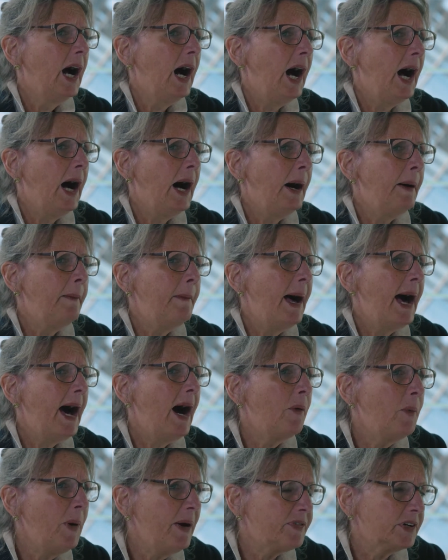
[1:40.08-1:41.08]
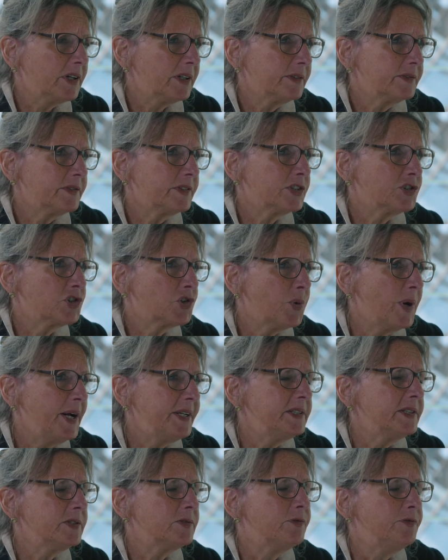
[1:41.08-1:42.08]
However, the
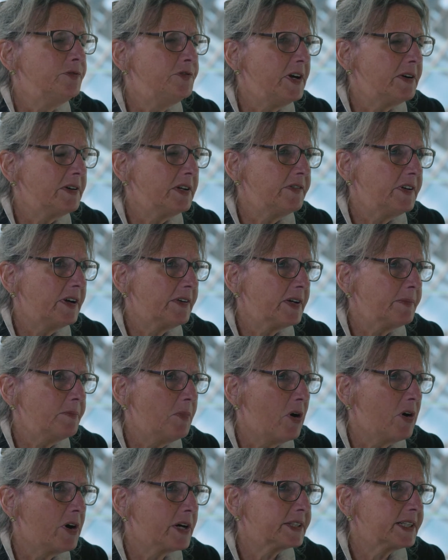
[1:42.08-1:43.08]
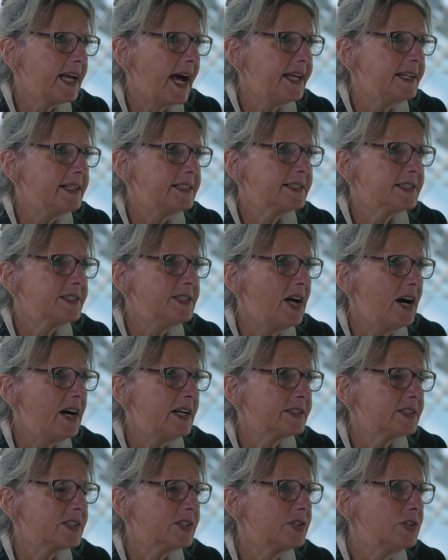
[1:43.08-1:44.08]
trend is very, very marked, and it's
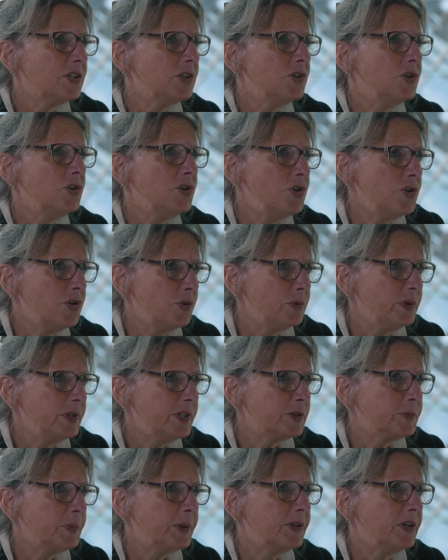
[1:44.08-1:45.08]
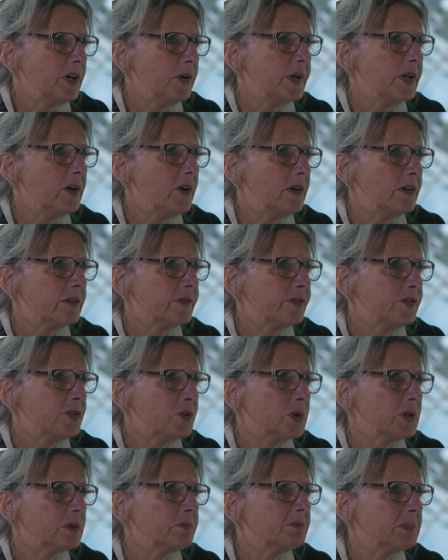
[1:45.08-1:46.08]
not new. It's been going on
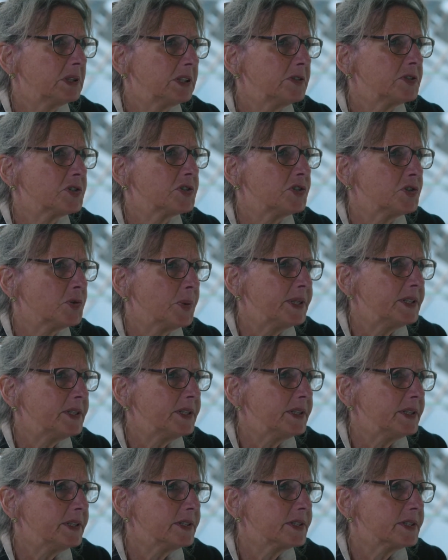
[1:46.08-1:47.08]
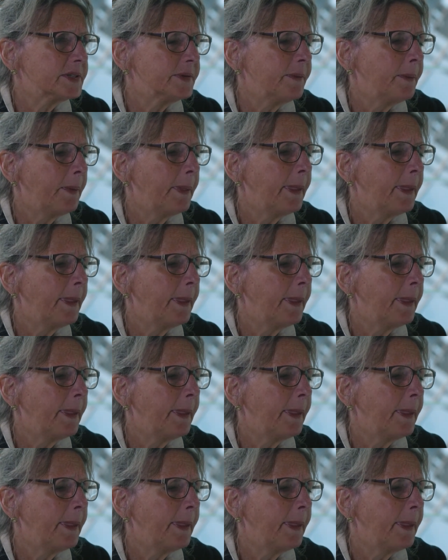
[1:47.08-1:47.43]
for close to 20 years.